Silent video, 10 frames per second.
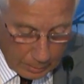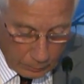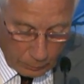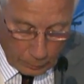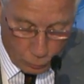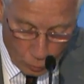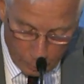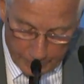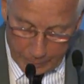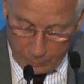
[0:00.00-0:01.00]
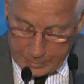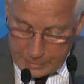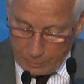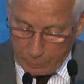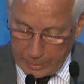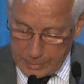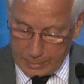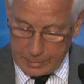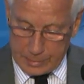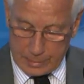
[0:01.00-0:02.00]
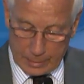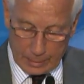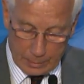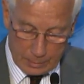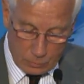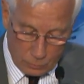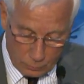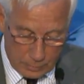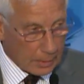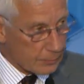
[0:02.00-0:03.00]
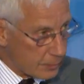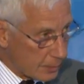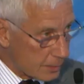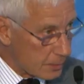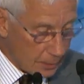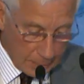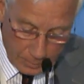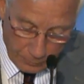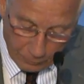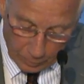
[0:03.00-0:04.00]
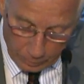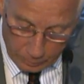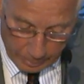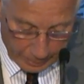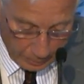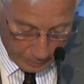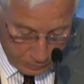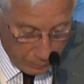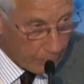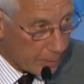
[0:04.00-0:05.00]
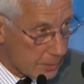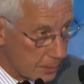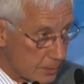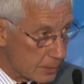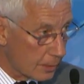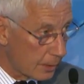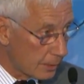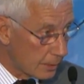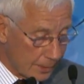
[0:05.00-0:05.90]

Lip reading: to the German OSCE presidency in 2016, followed by the Austrian presidency a year